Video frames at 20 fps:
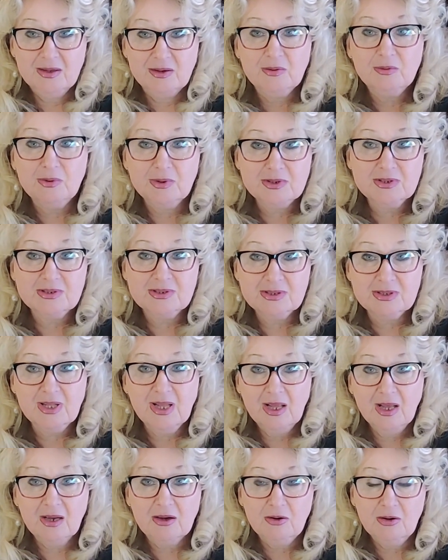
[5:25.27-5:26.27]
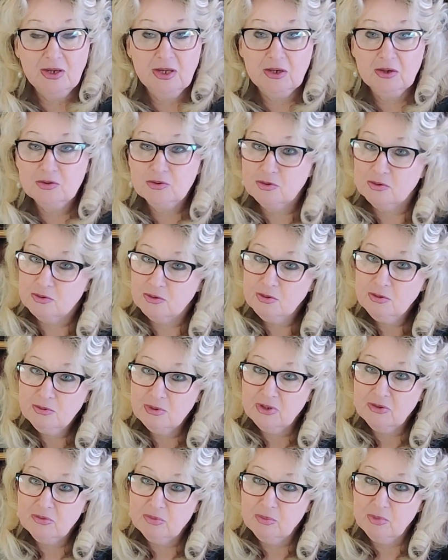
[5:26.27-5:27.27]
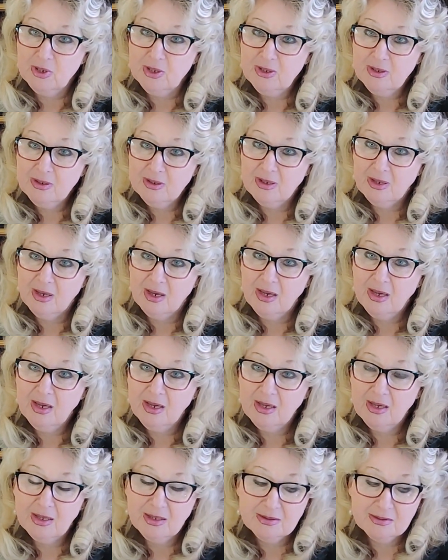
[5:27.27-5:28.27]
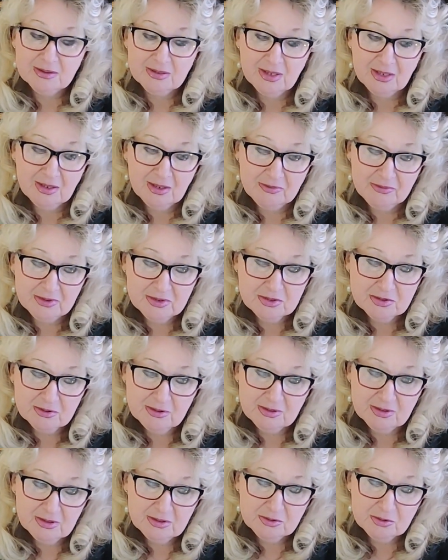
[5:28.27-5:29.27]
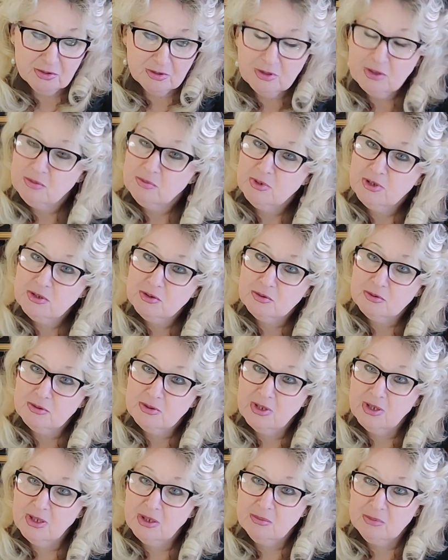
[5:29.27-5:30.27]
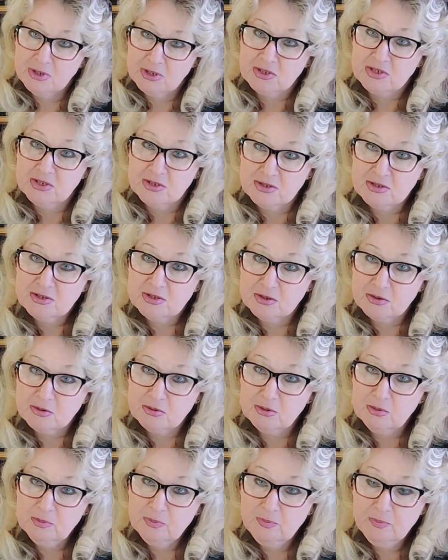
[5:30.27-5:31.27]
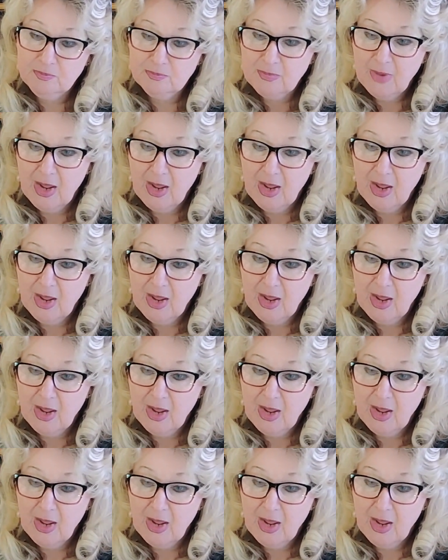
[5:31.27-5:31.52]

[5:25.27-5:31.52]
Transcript: what they are going to do with me. And they eventually took me to the emergency room.